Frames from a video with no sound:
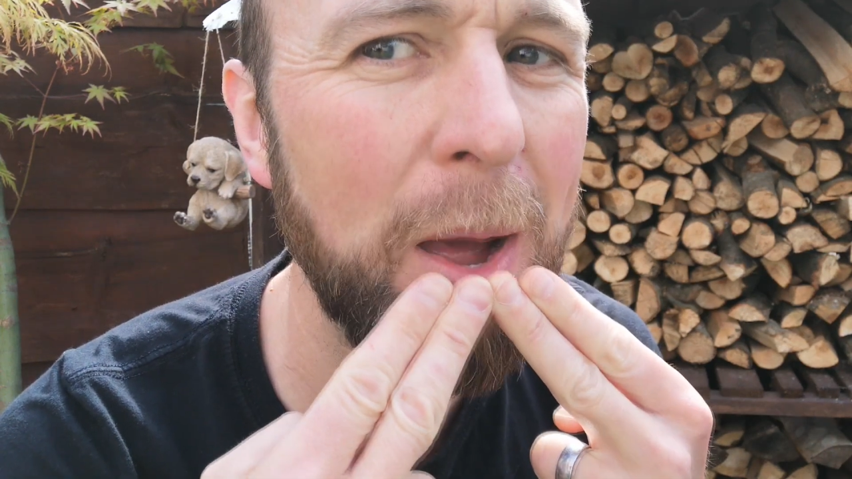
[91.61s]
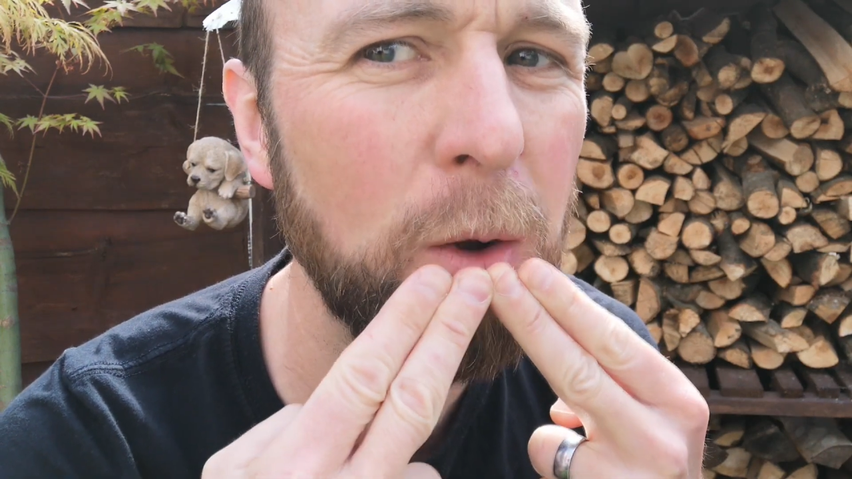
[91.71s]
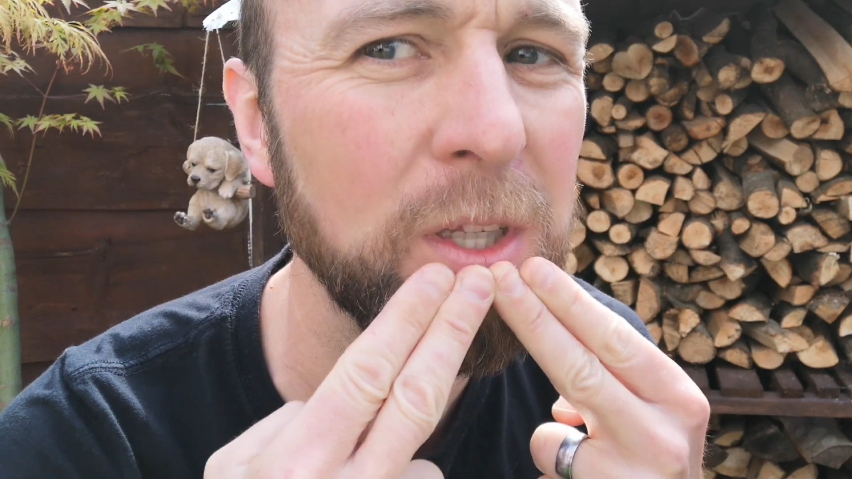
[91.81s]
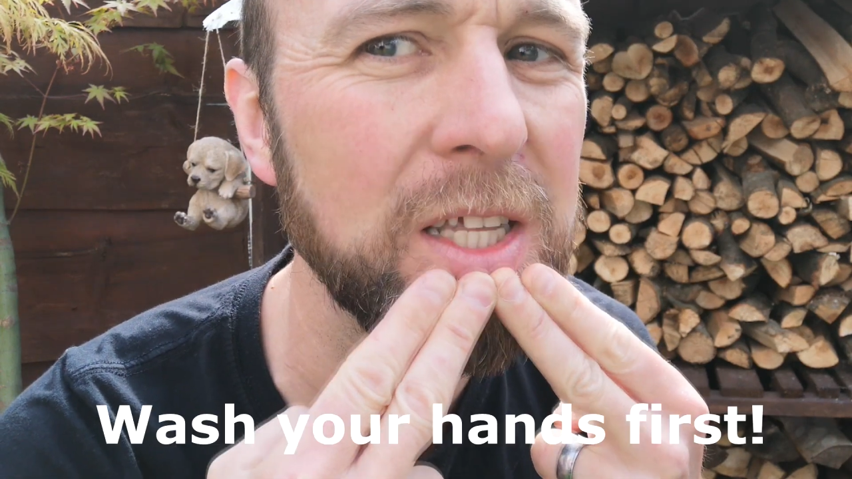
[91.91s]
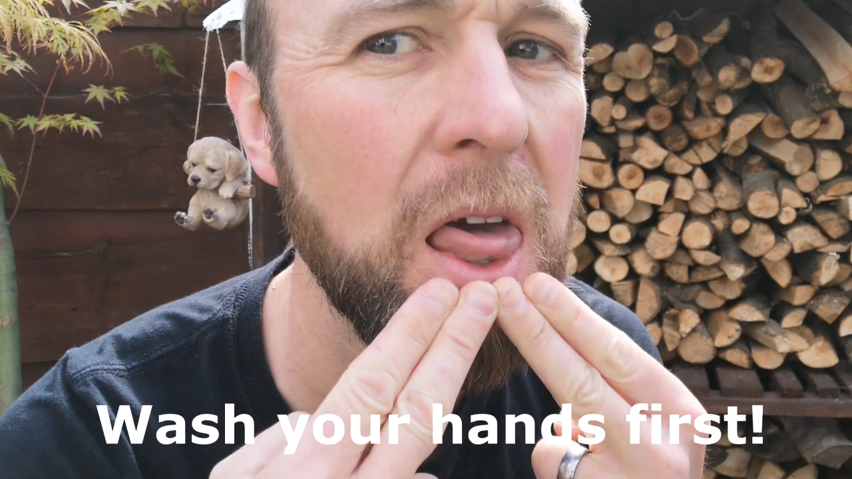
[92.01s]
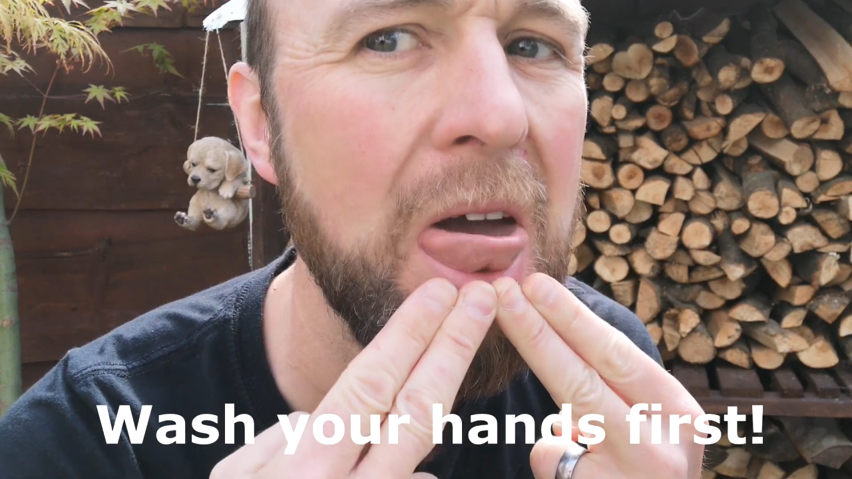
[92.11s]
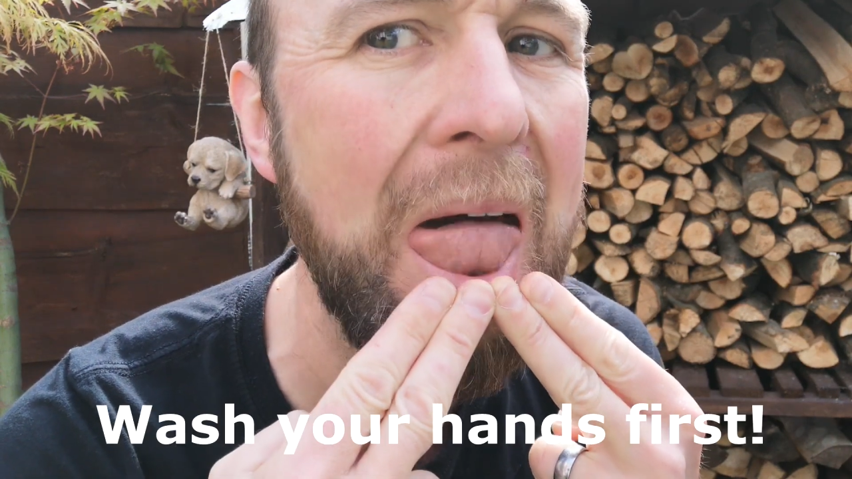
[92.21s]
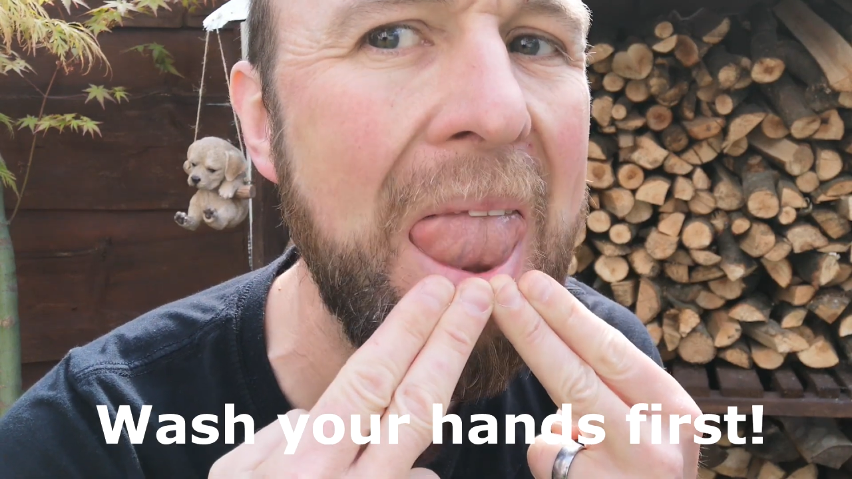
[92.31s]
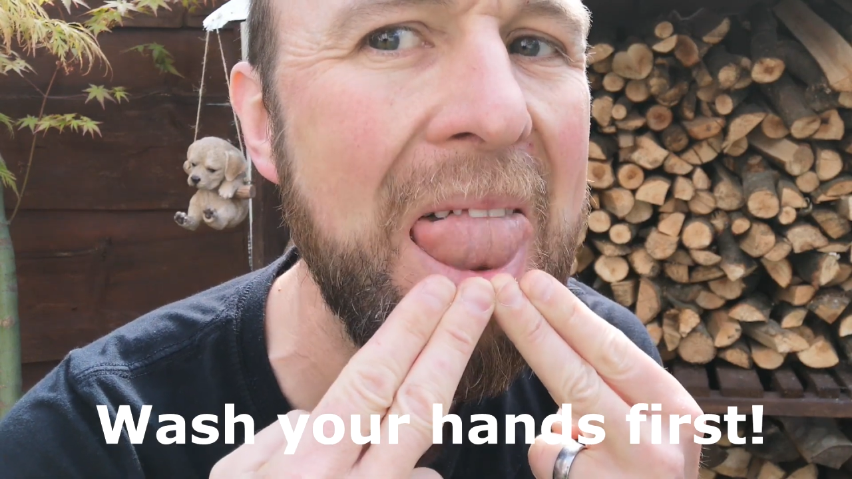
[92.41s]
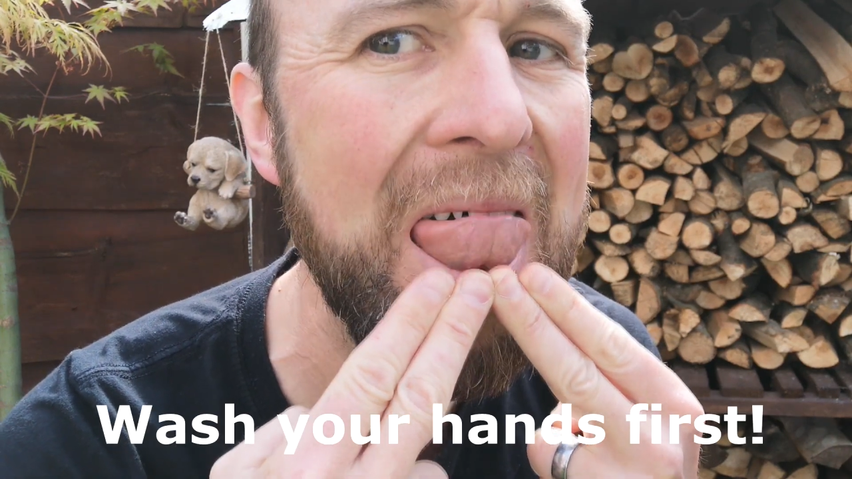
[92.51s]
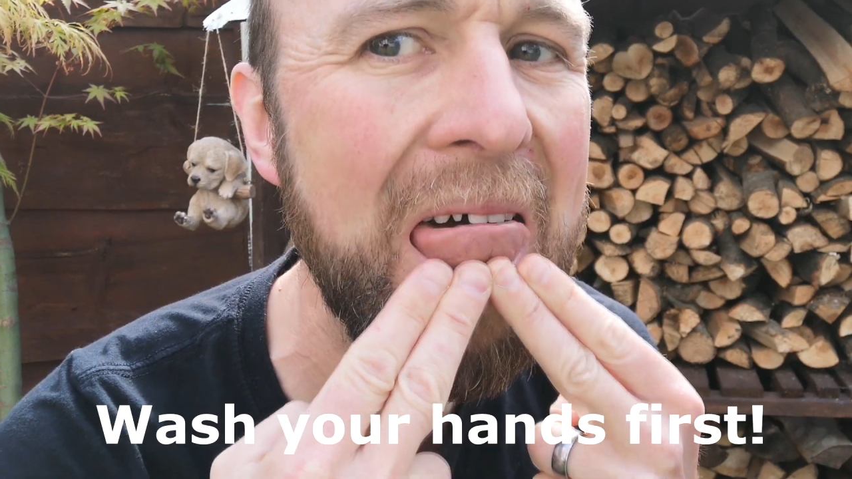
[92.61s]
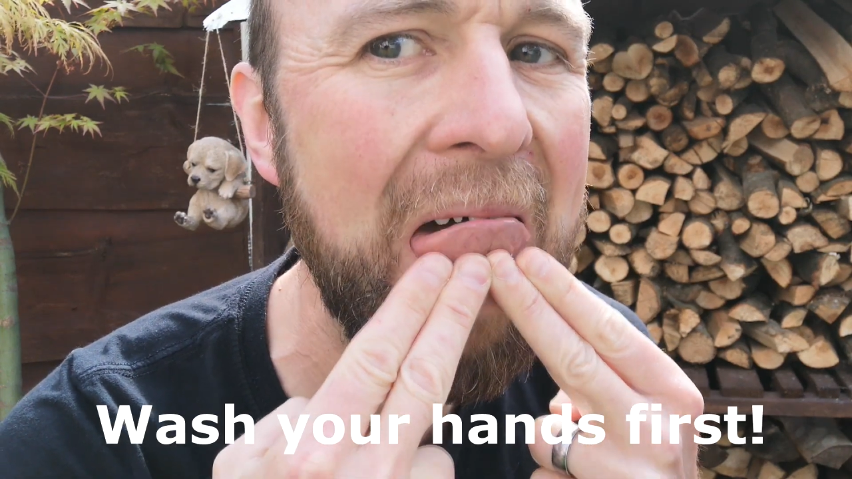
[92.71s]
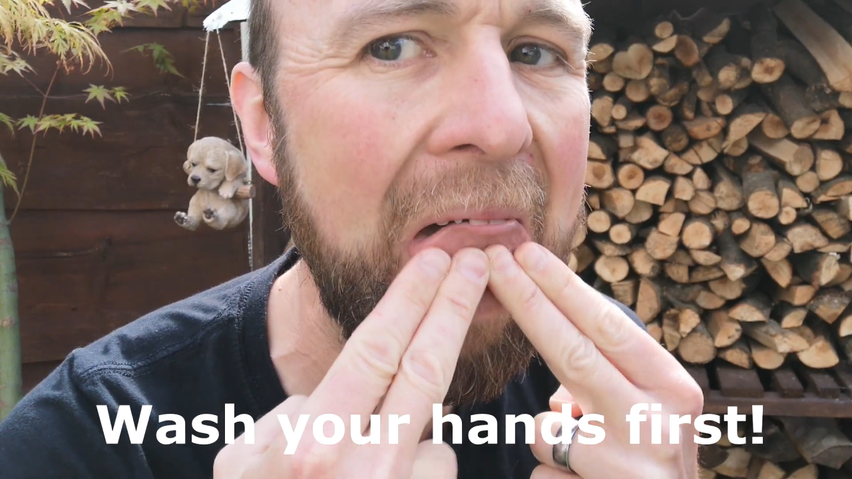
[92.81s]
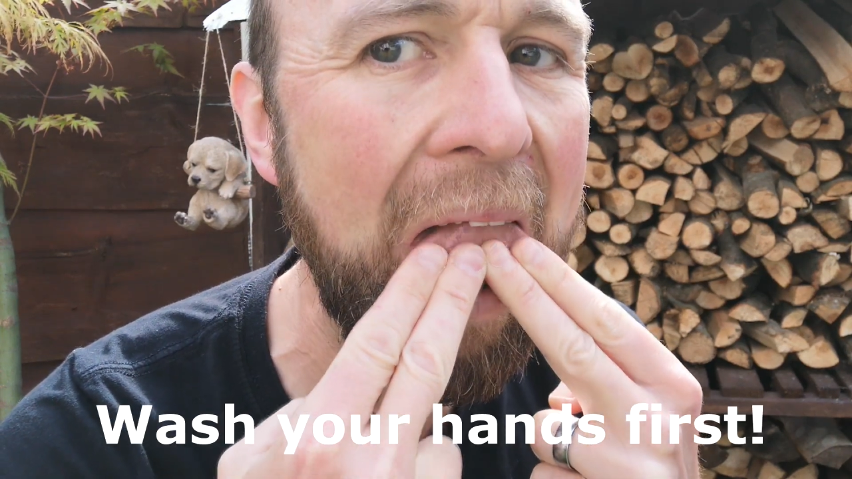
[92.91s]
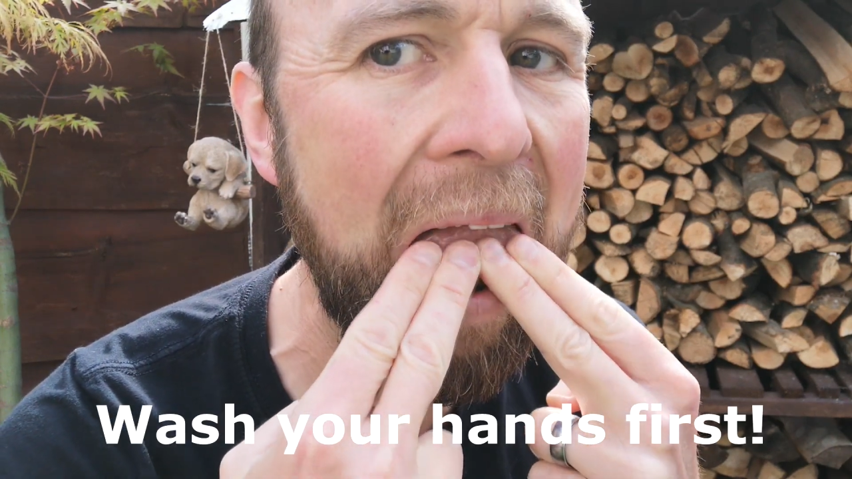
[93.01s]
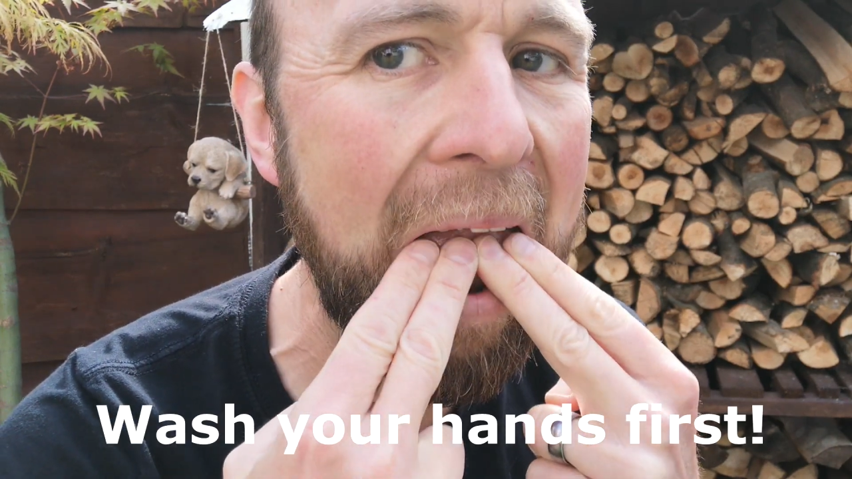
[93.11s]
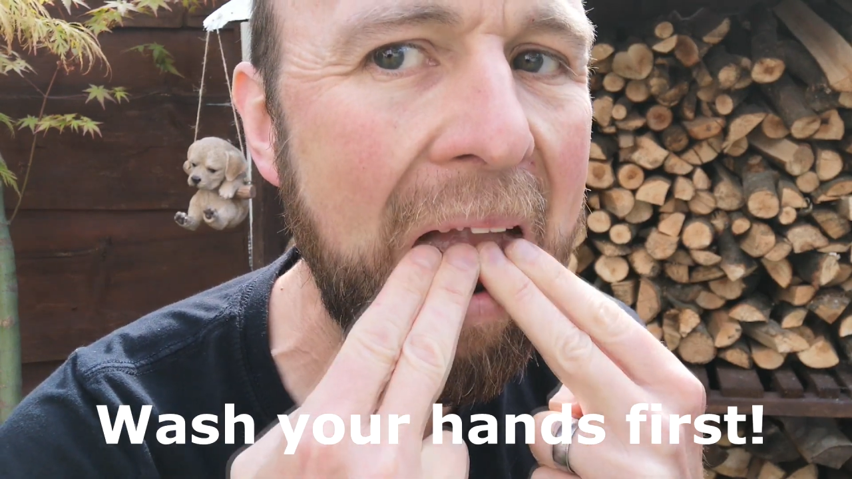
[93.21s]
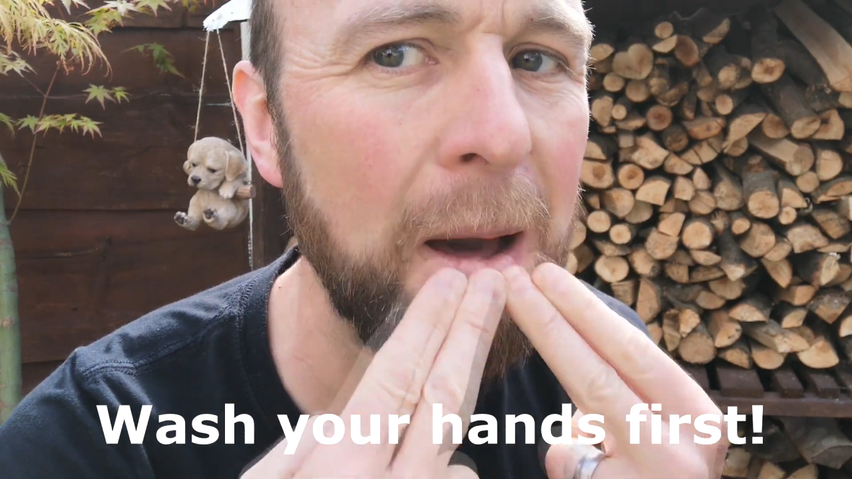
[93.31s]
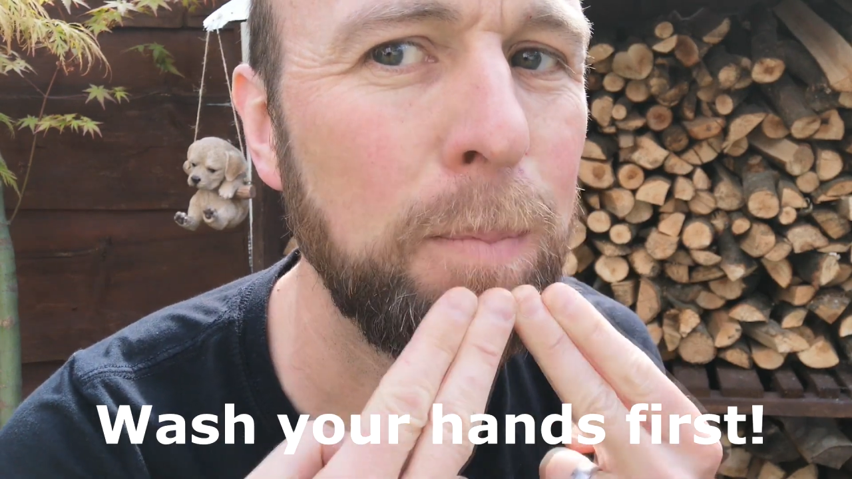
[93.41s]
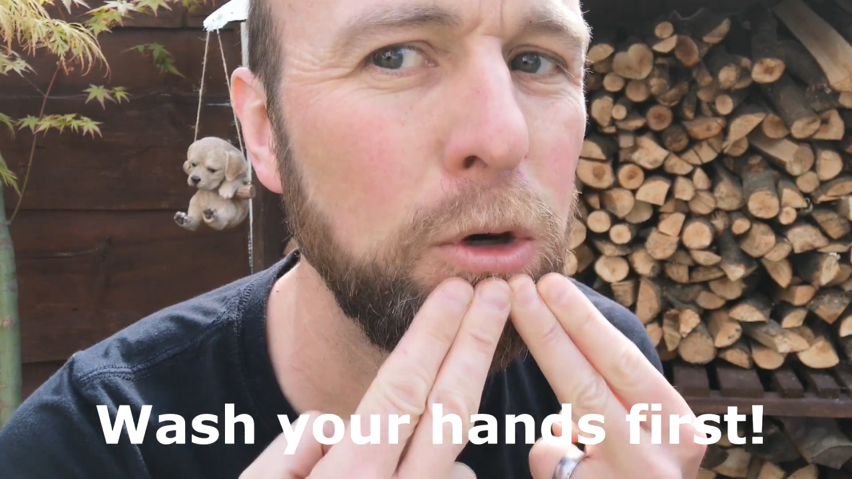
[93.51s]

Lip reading: backwards. And